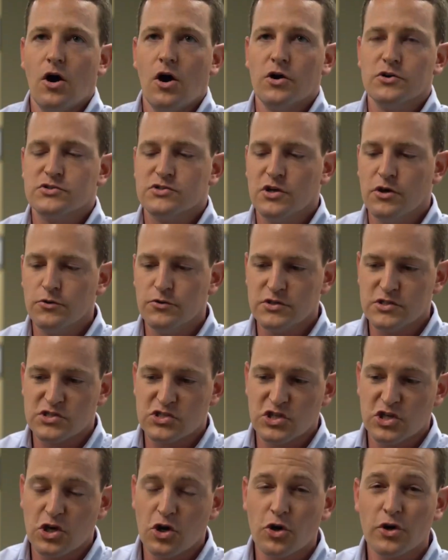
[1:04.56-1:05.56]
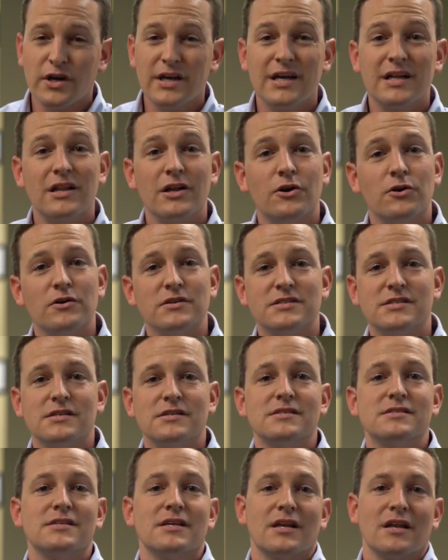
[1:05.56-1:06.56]
Also, the security
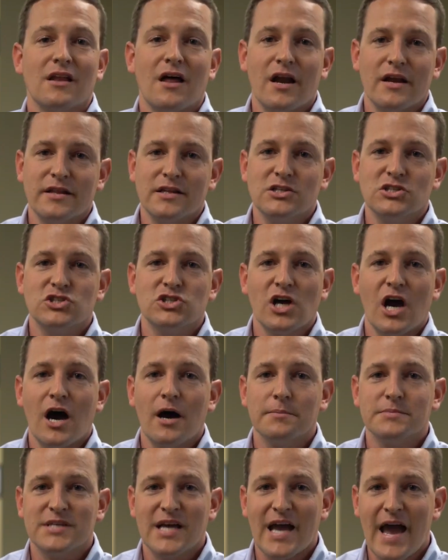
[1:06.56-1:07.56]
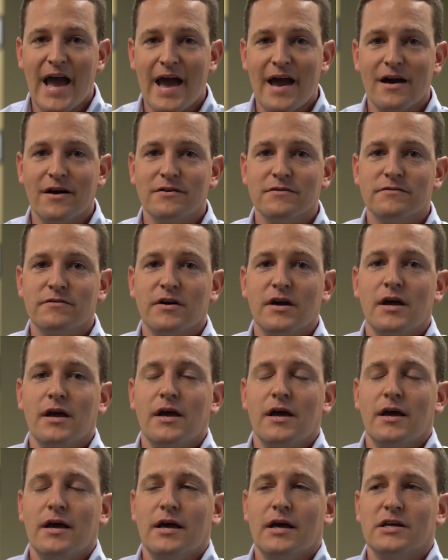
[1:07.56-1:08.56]
clearances that a lot of these jobs have
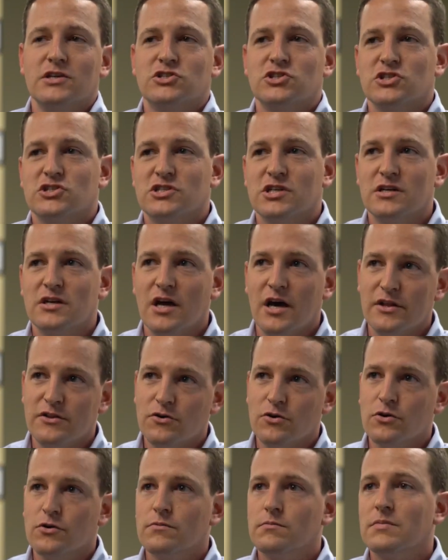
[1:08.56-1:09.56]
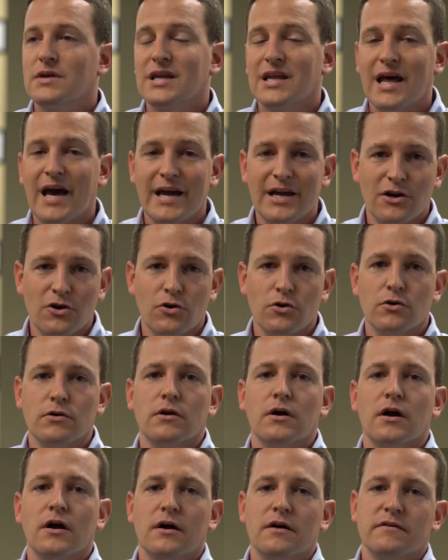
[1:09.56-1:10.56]
is just another
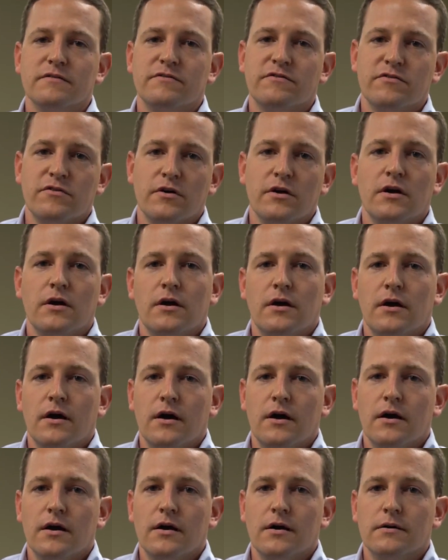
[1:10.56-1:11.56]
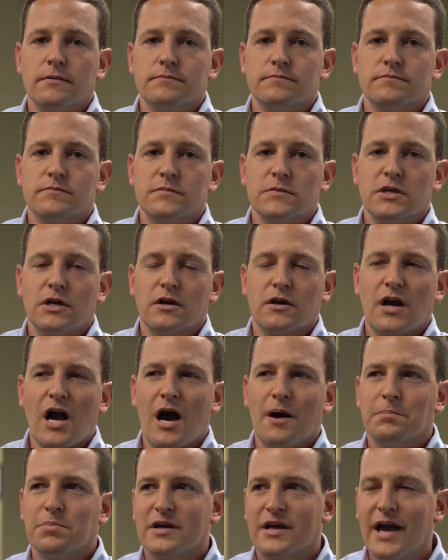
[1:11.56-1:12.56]
layer of
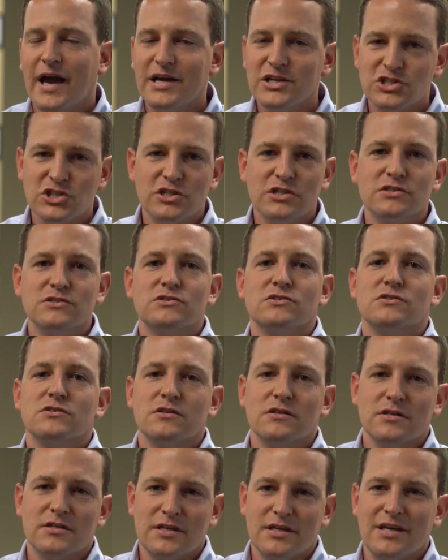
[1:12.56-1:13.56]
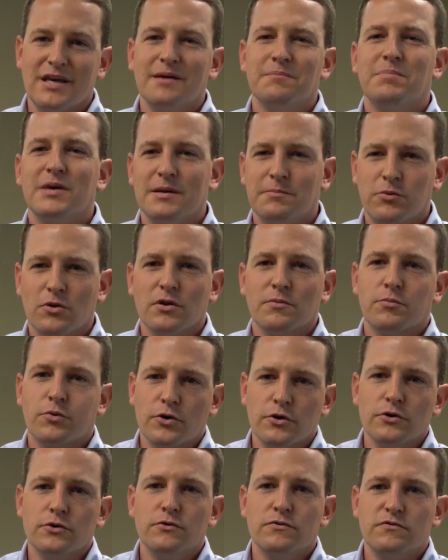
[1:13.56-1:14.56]
complications to get people
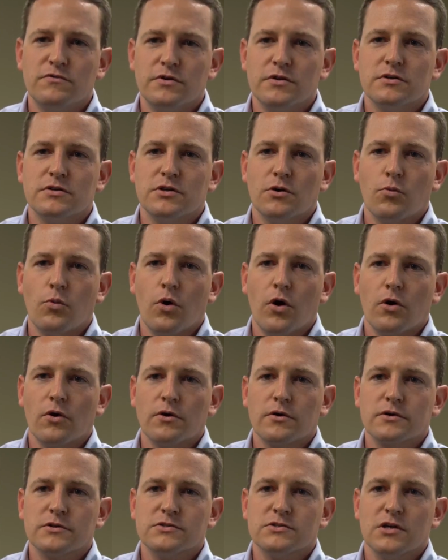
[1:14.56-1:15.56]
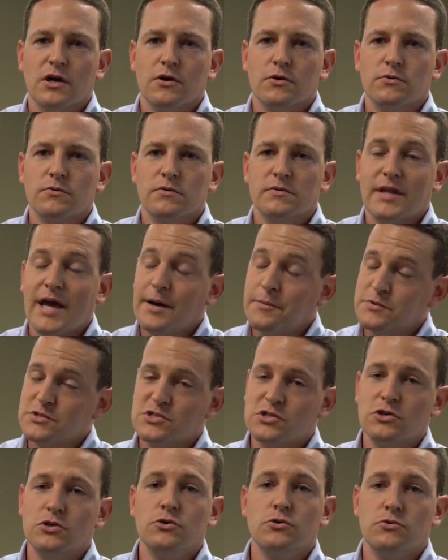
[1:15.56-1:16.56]
approved to work. So that
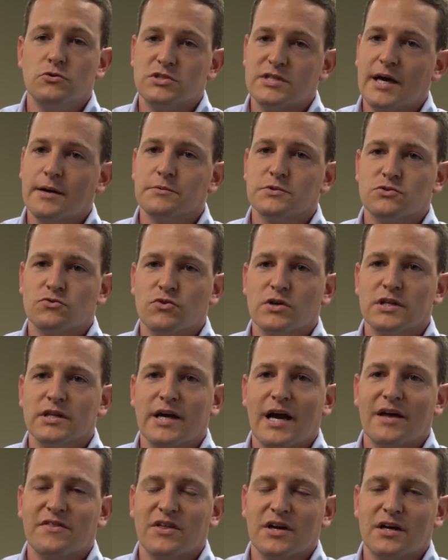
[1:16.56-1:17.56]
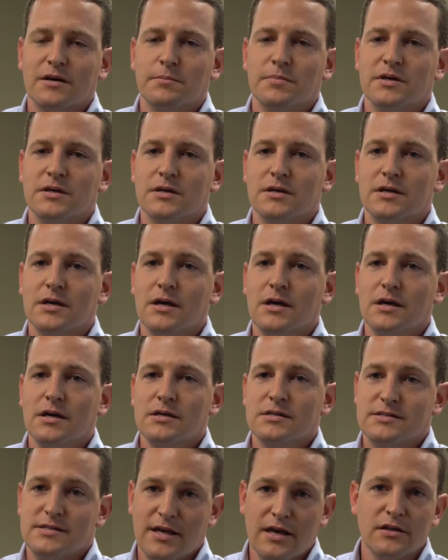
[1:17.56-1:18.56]
was huge. That was really, I think, a big
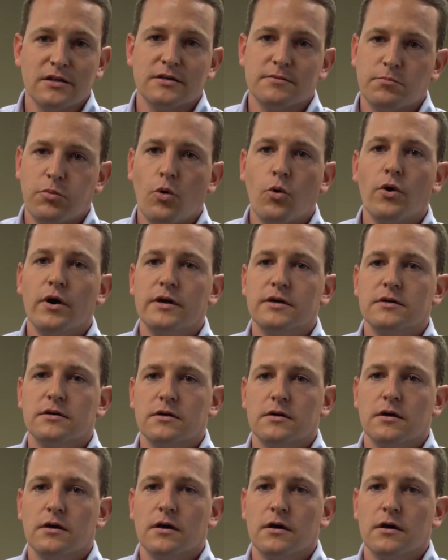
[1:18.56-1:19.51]
selling point.